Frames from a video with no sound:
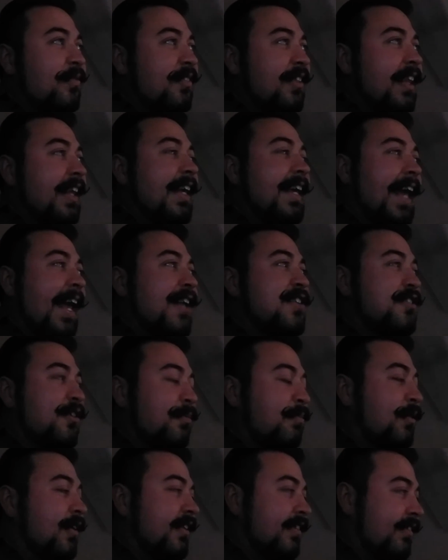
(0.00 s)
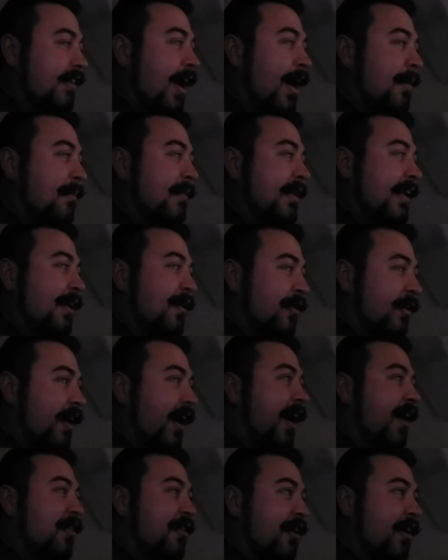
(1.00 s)
you can't just put zombie or
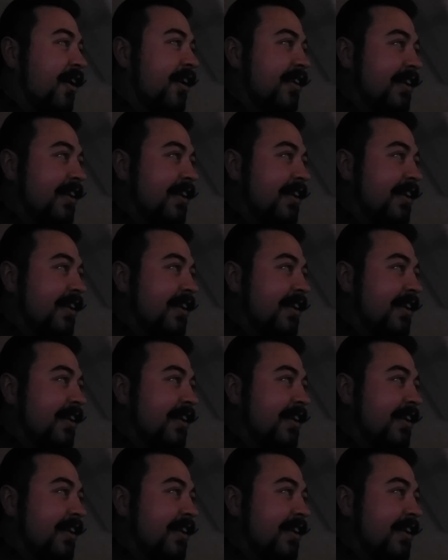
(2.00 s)
other.